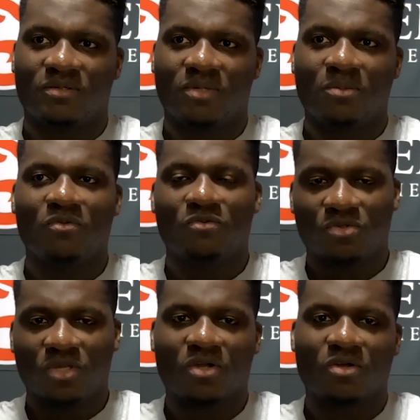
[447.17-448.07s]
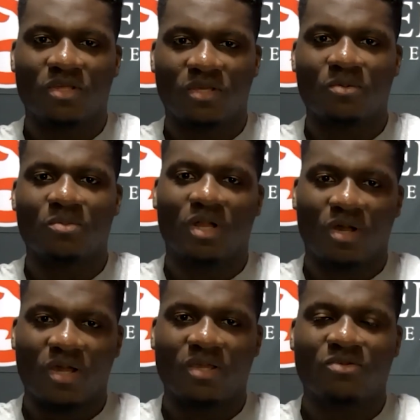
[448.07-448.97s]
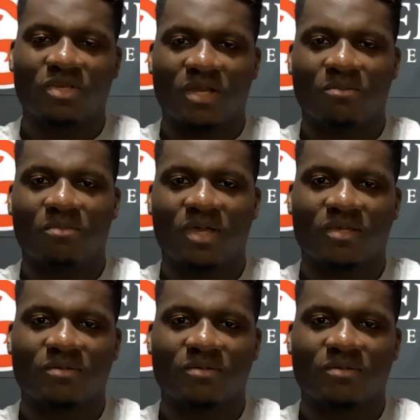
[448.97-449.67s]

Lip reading: Maybe if you dunk on him, it'll be all right, you got him back.